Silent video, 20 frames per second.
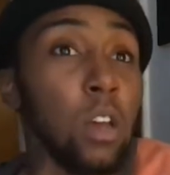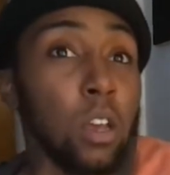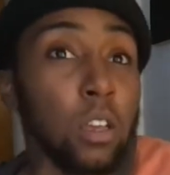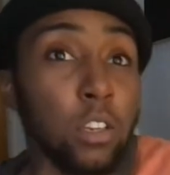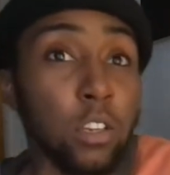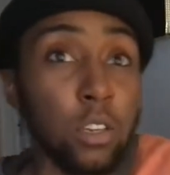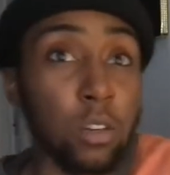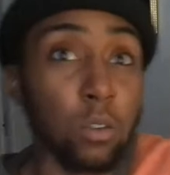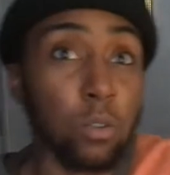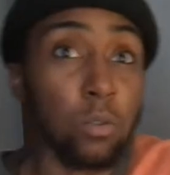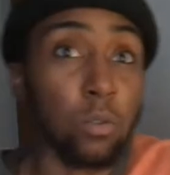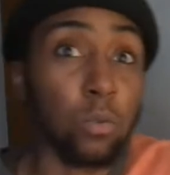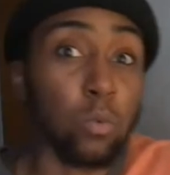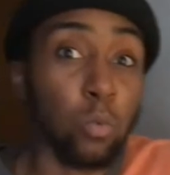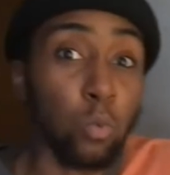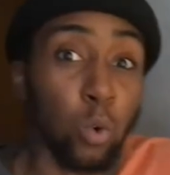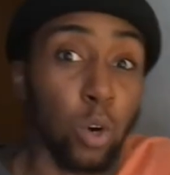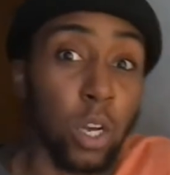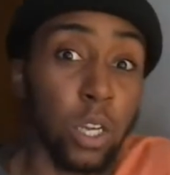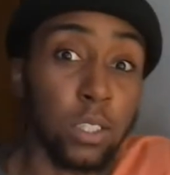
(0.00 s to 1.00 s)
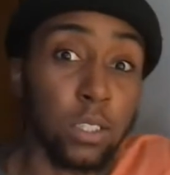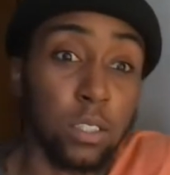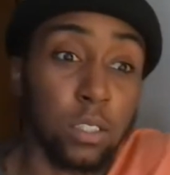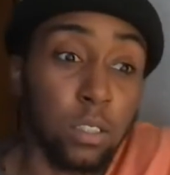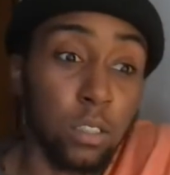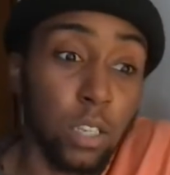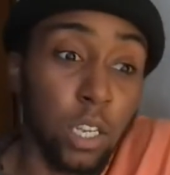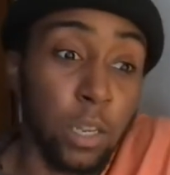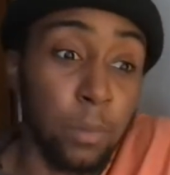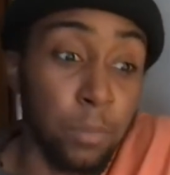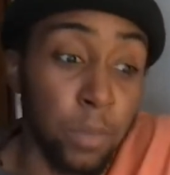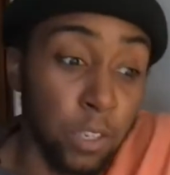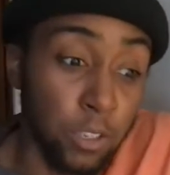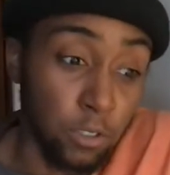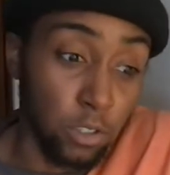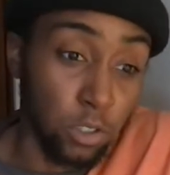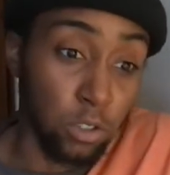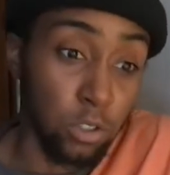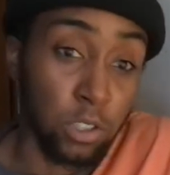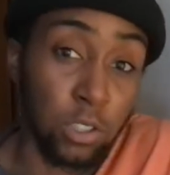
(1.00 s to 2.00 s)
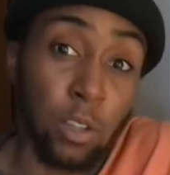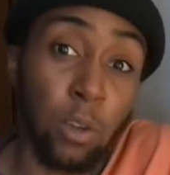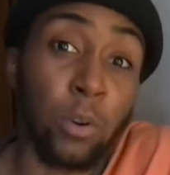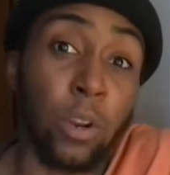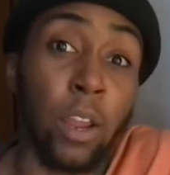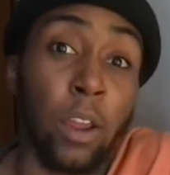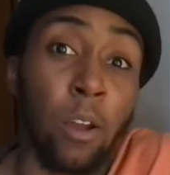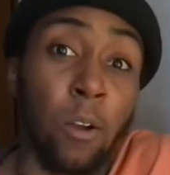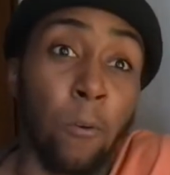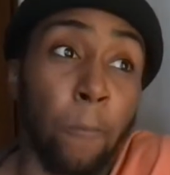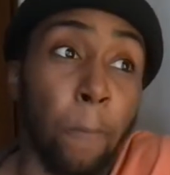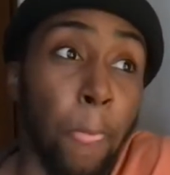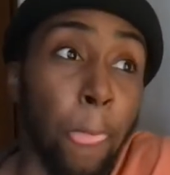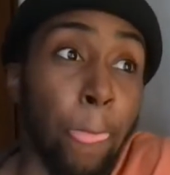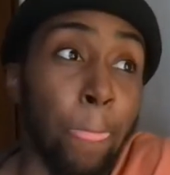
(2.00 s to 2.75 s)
you know what it means to slow down